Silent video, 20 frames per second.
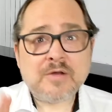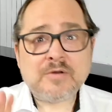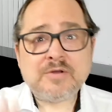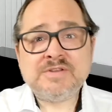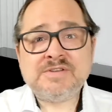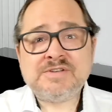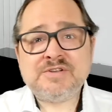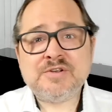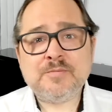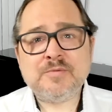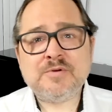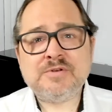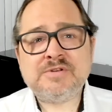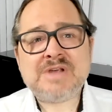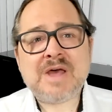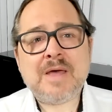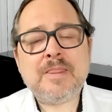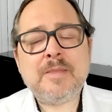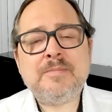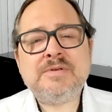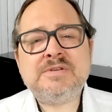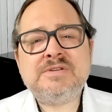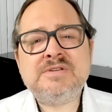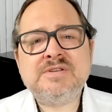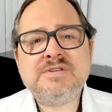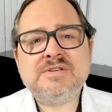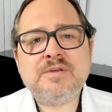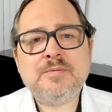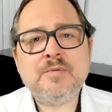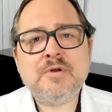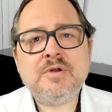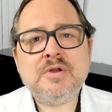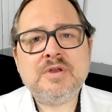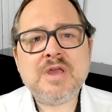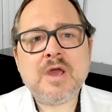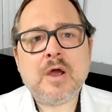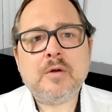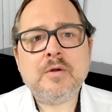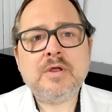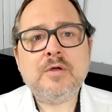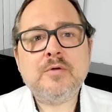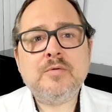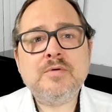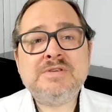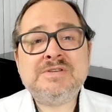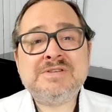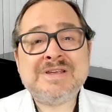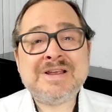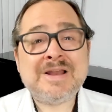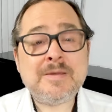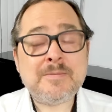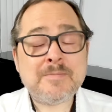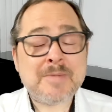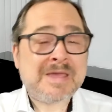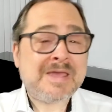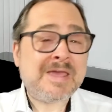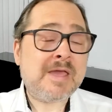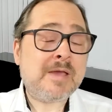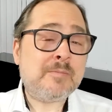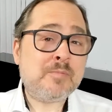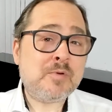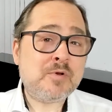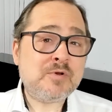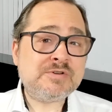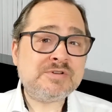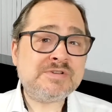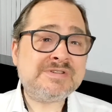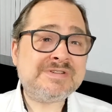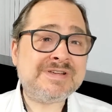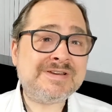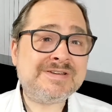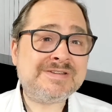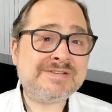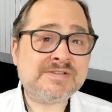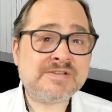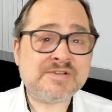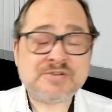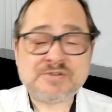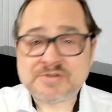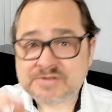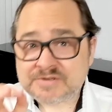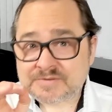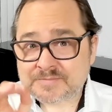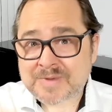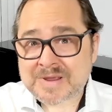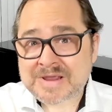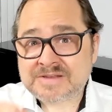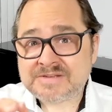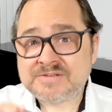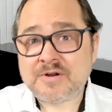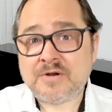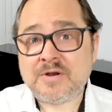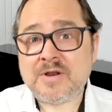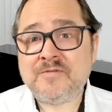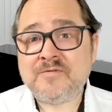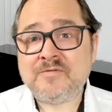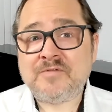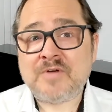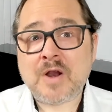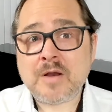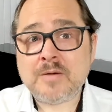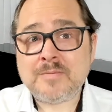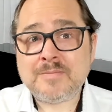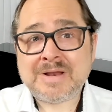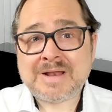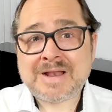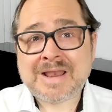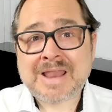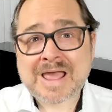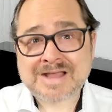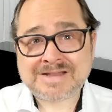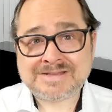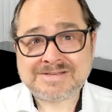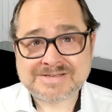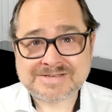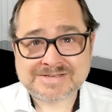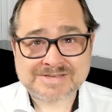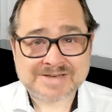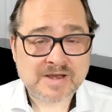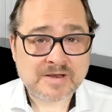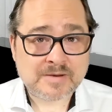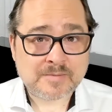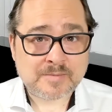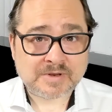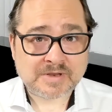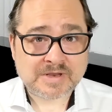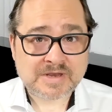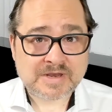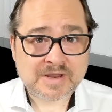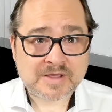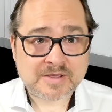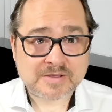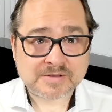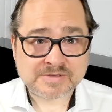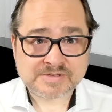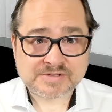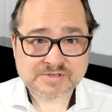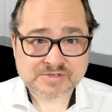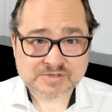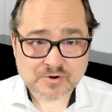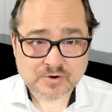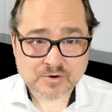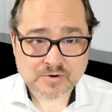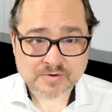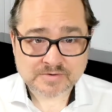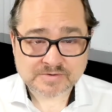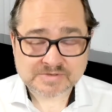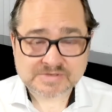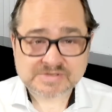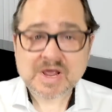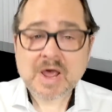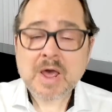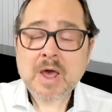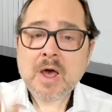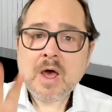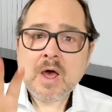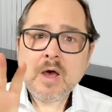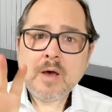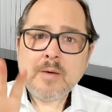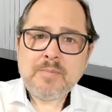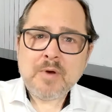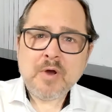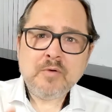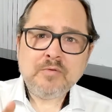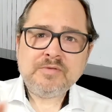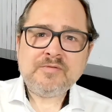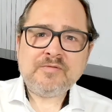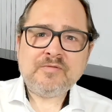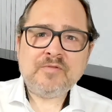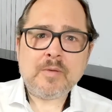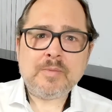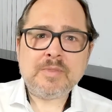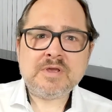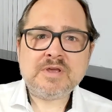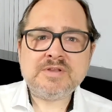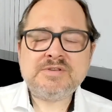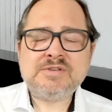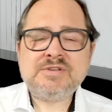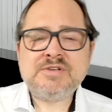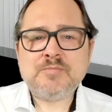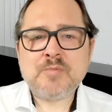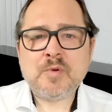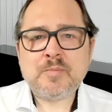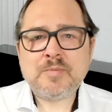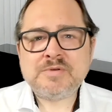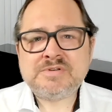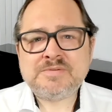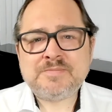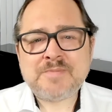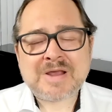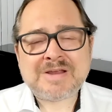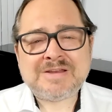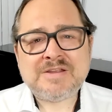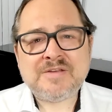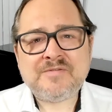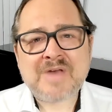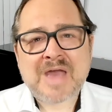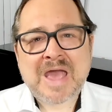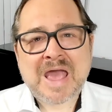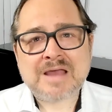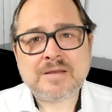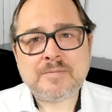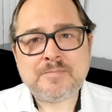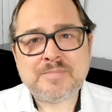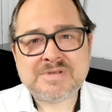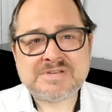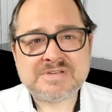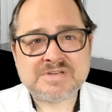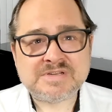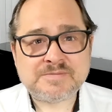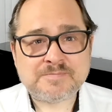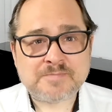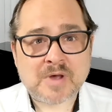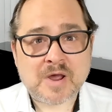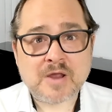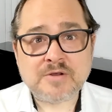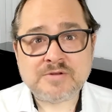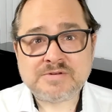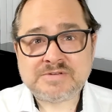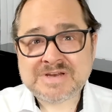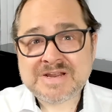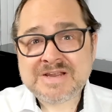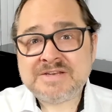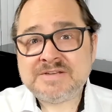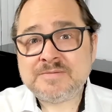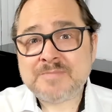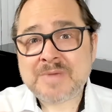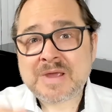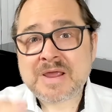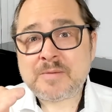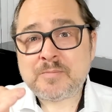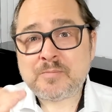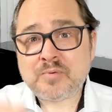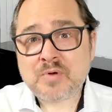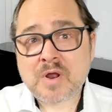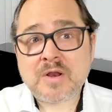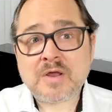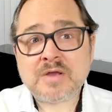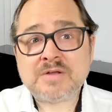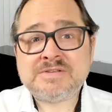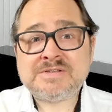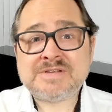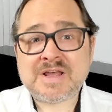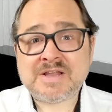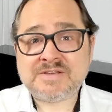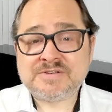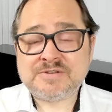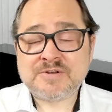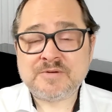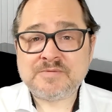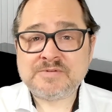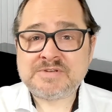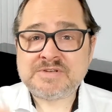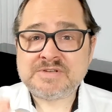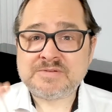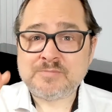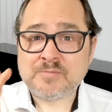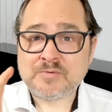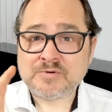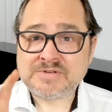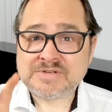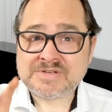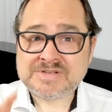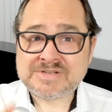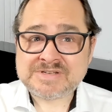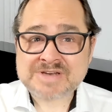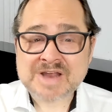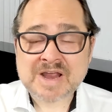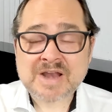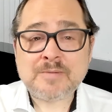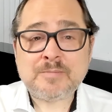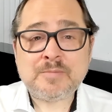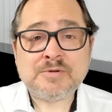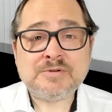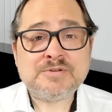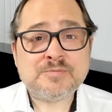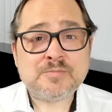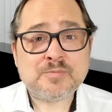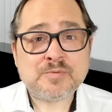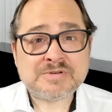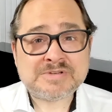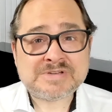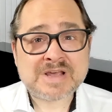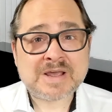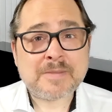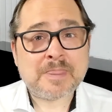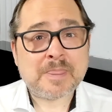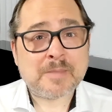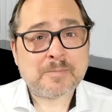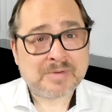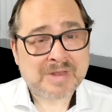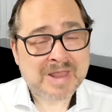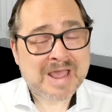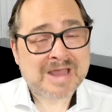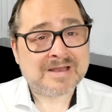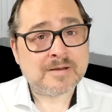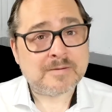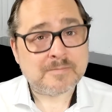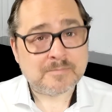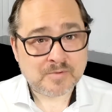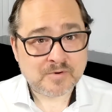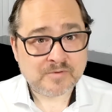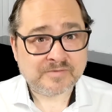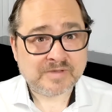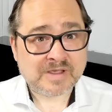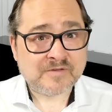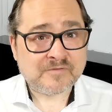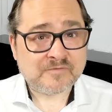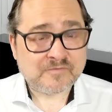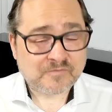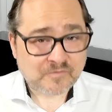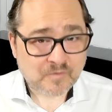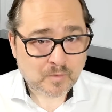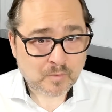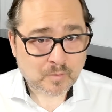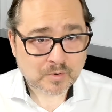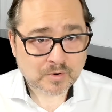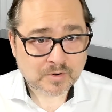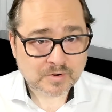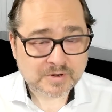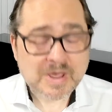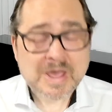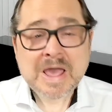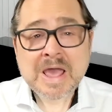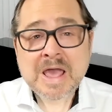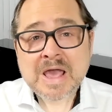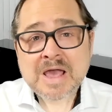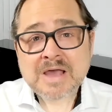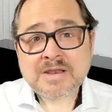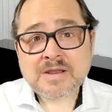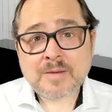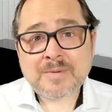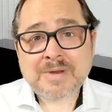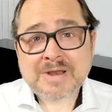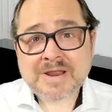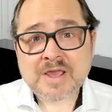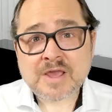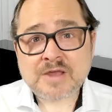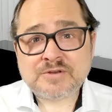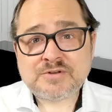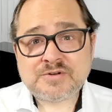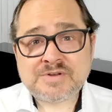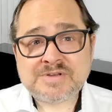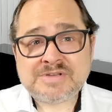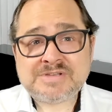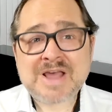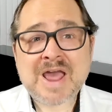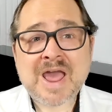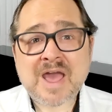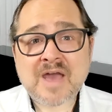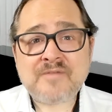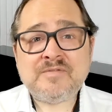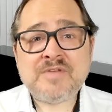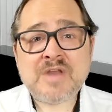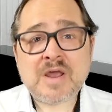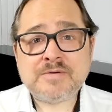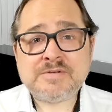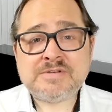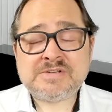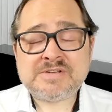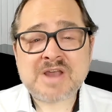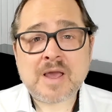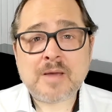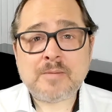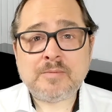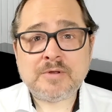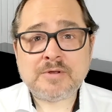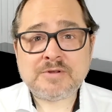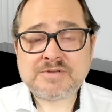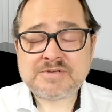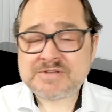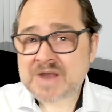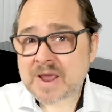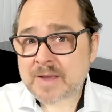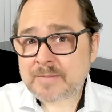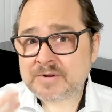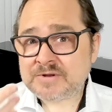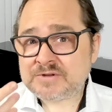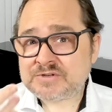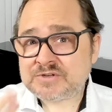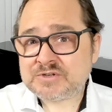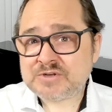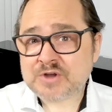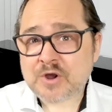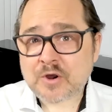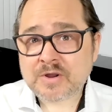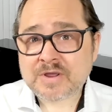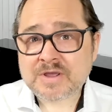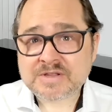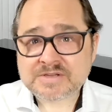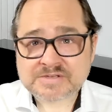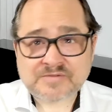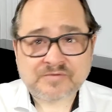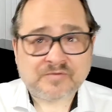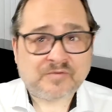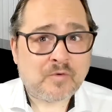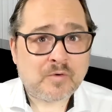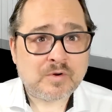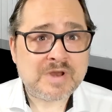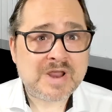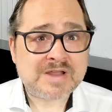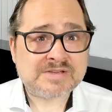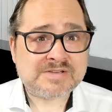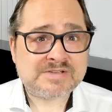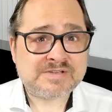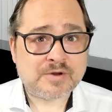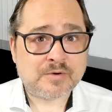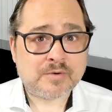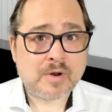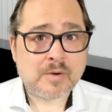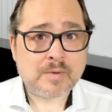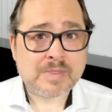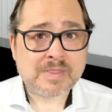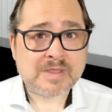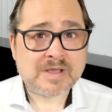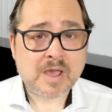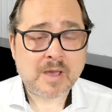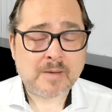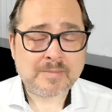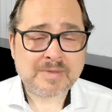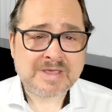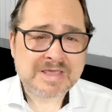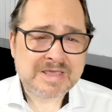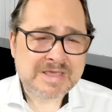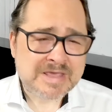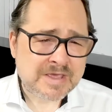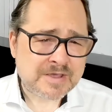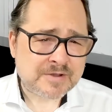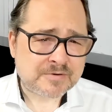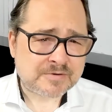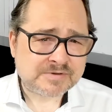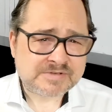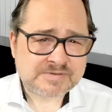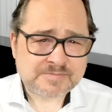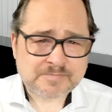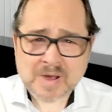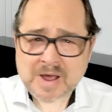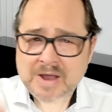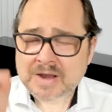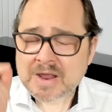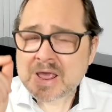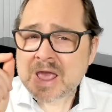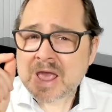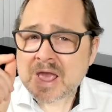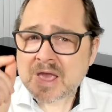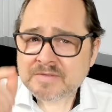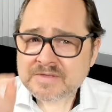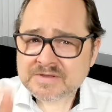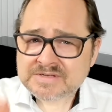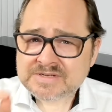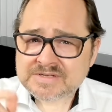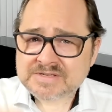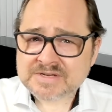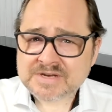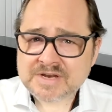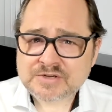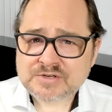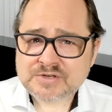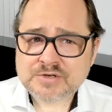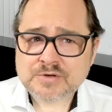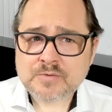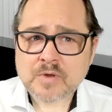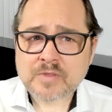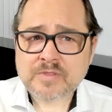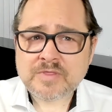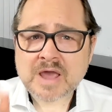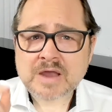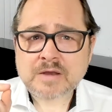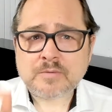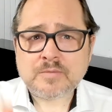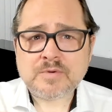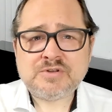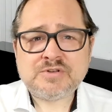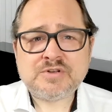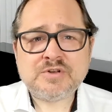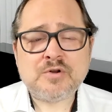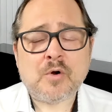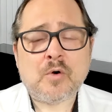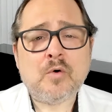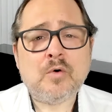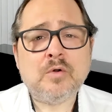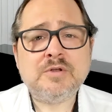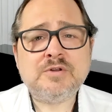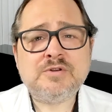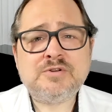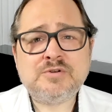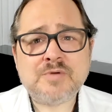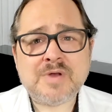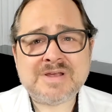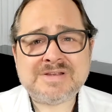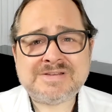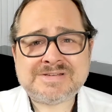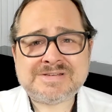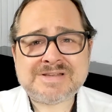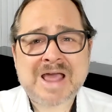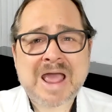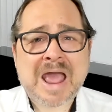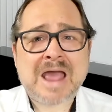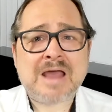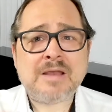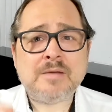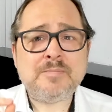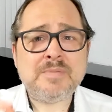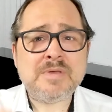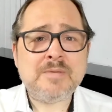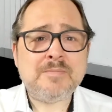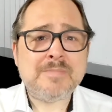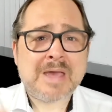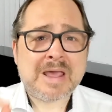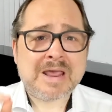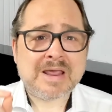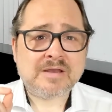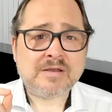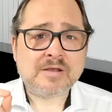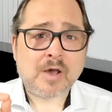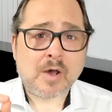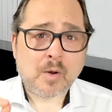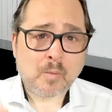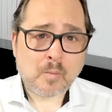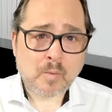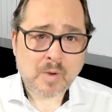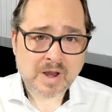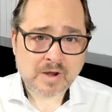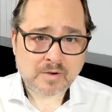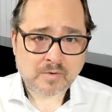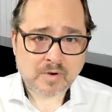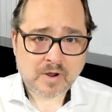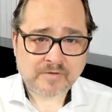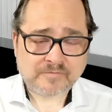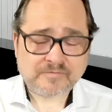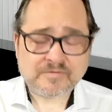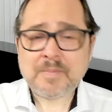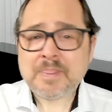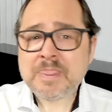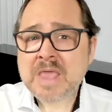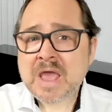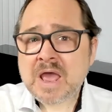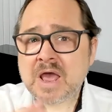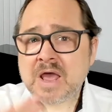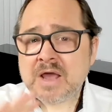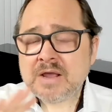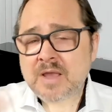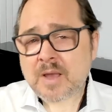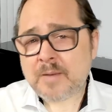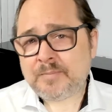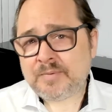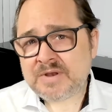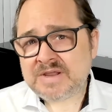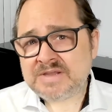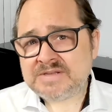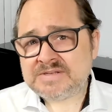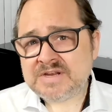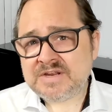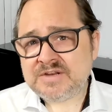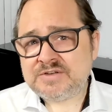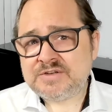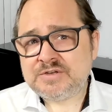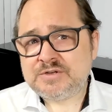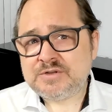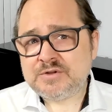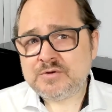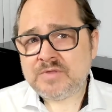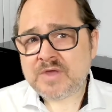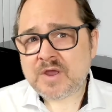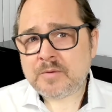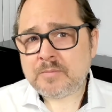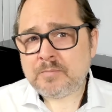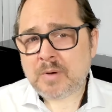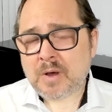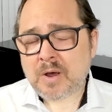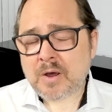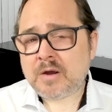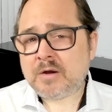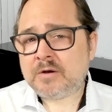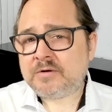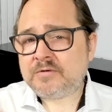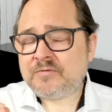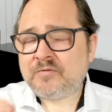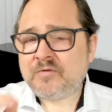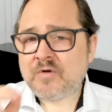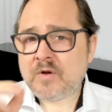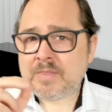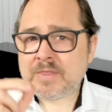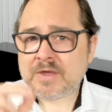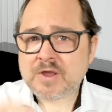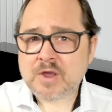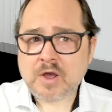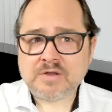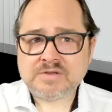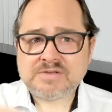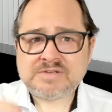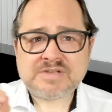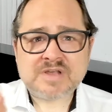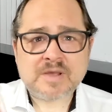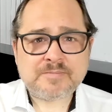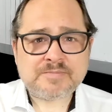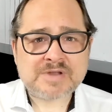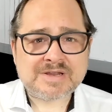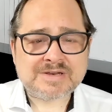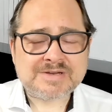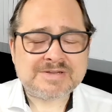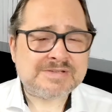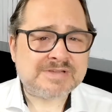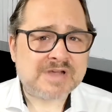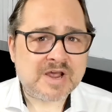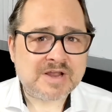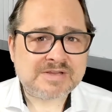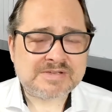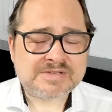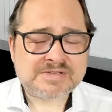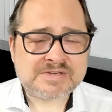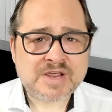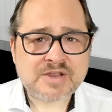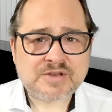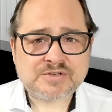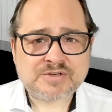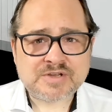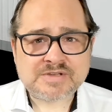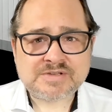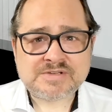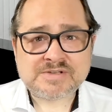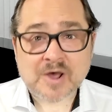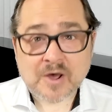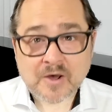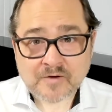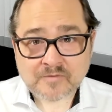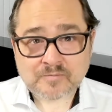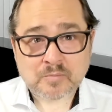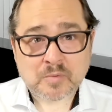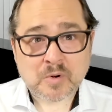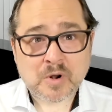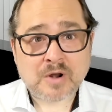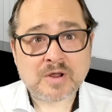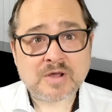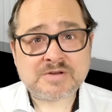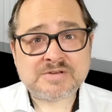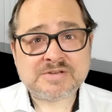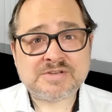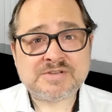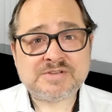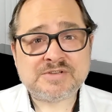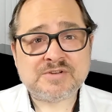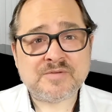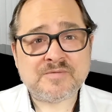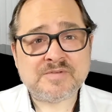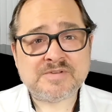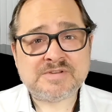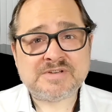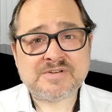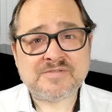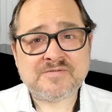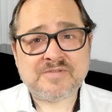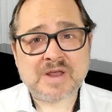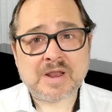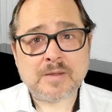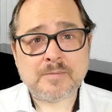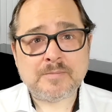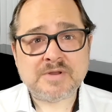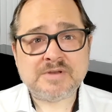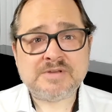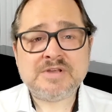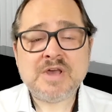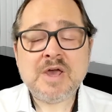consumers and the business community are increasingly making purchasing decisions based on environmental and sustainability concerns. Both from the consumer perspective and business buyers need to make products and services more sustainable to protect the planet moving forward. Now, many countries have now established targets for net zero in the coming years, but this is an issue that we should all address and be made aware of. Companies need to do their part from the concept and design stages of product and service development